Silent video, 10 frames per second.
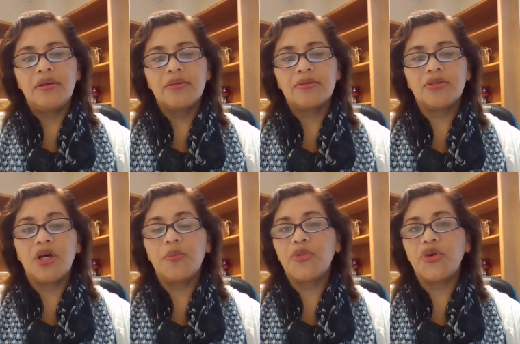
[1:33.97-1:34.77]

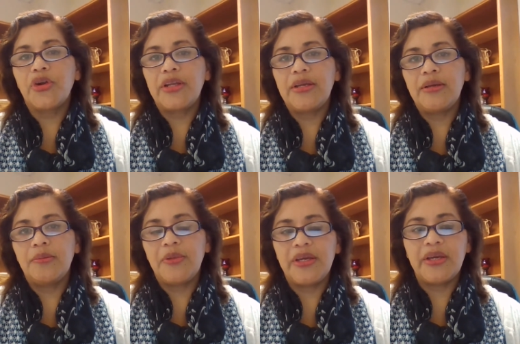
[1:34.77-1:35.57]
Psalm
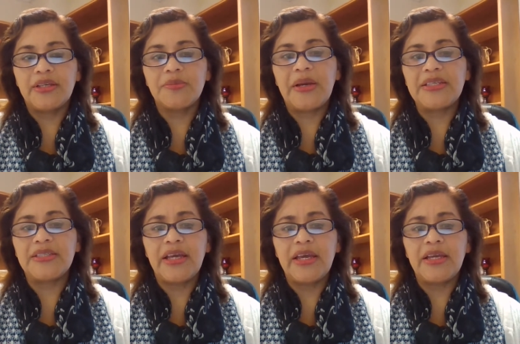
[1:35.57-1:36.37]
30 begins by
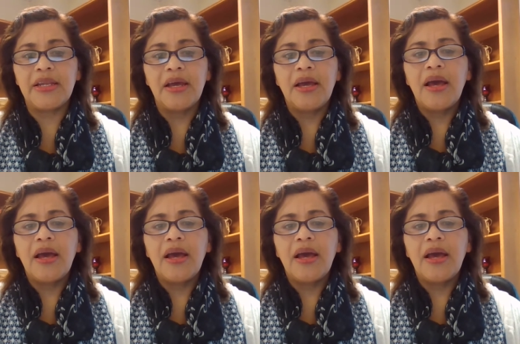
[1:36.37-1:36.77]
saying,